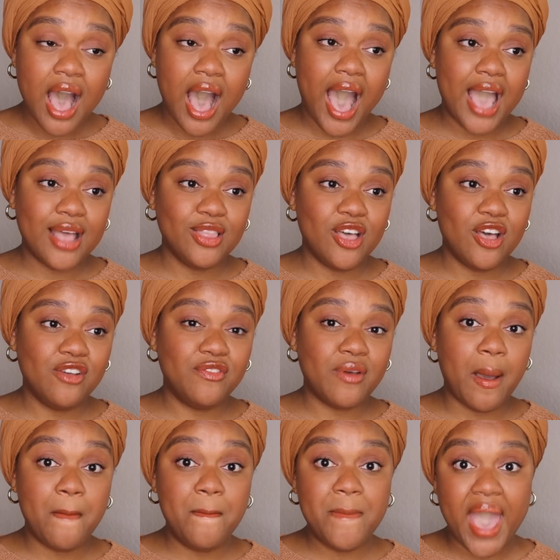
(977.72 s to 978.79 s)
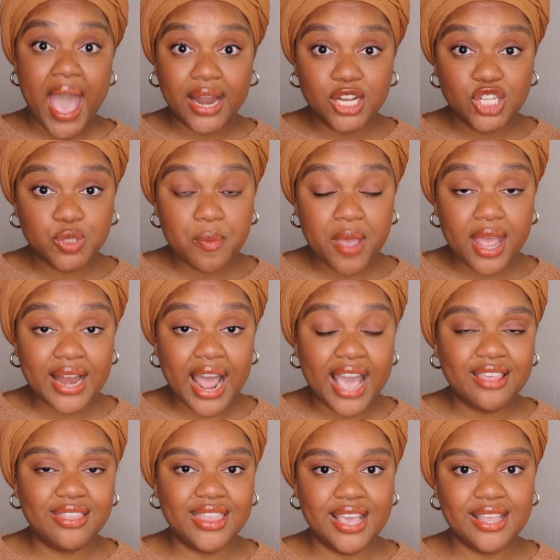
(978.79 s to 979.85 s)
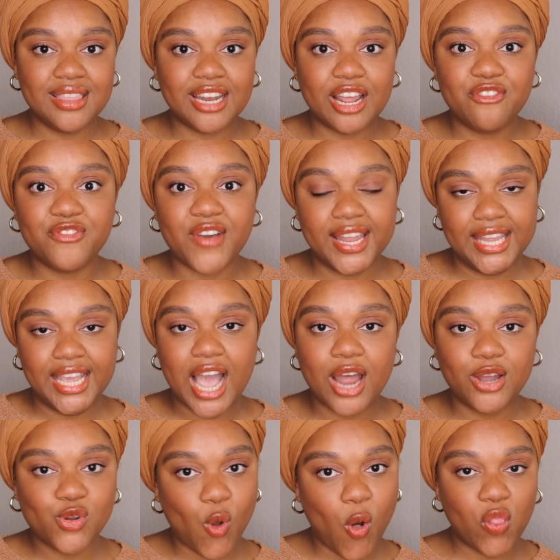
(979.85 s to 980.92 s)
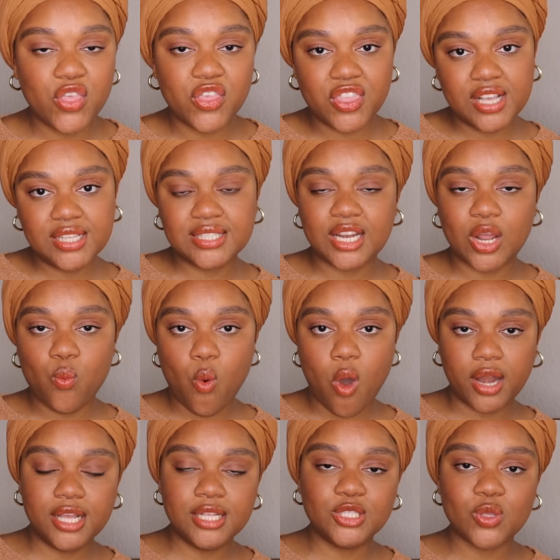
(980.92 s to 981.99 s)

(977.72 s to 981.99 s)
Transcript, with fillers: I love management. I think that I finally gotten all the things that I wanted.